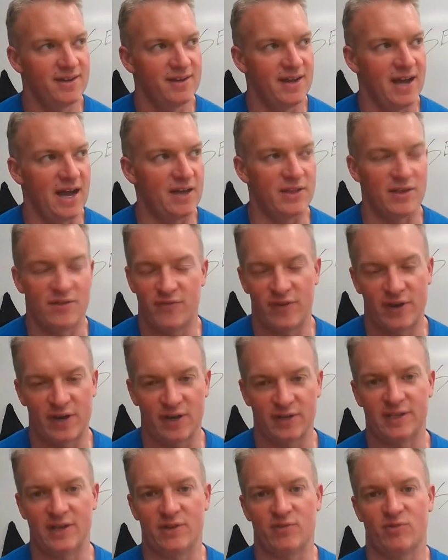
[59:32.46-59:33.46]
how they figure
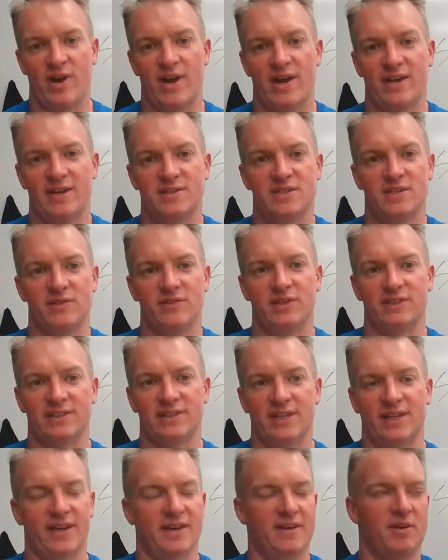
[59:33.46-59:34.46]
out that ranking and stuff like that.
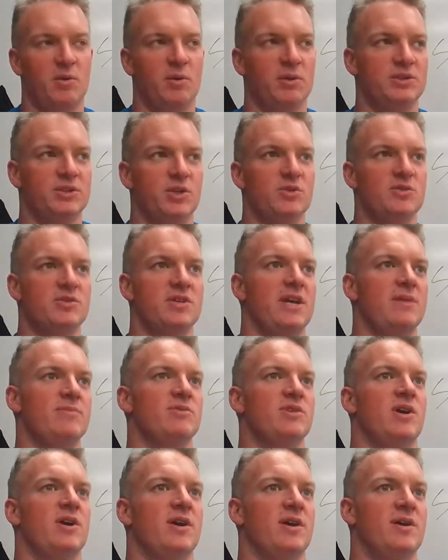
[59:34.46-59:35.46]
Like I don't know what those games
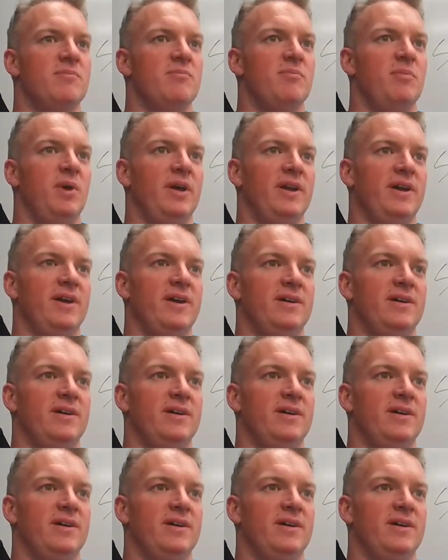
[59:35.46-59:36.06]
are, but